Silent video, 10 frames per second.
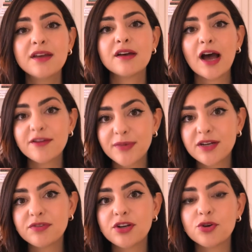I've made a
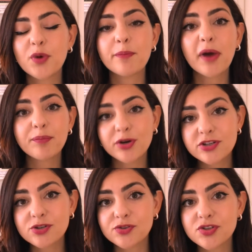video about my
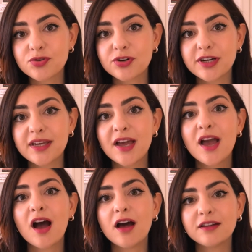personal story.
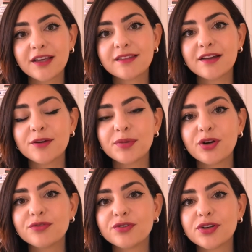I'll link that up here
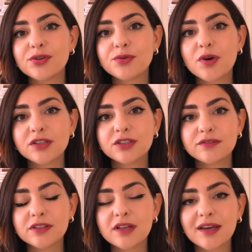for you to watch if
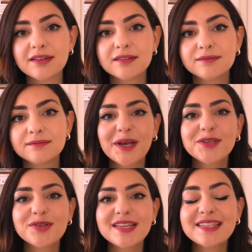you like.
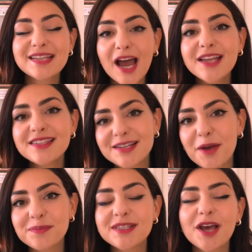So that's 9
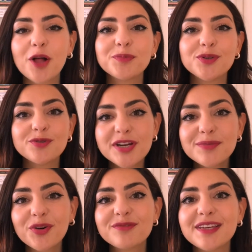steps to help you dress
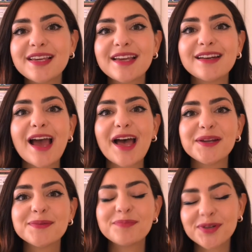more vegan
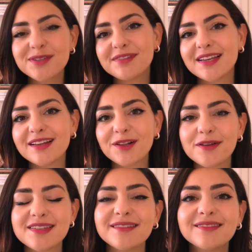and build a vegan
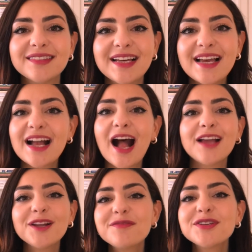closet.
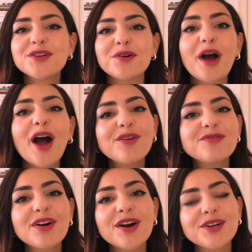I'd love to know, how
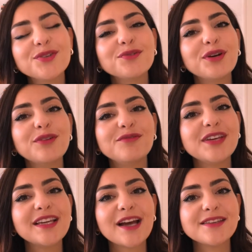far are you in
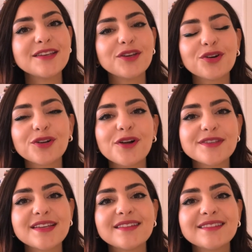veganizing your
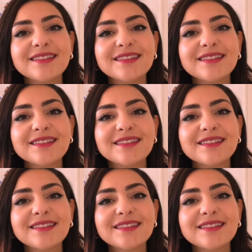closet?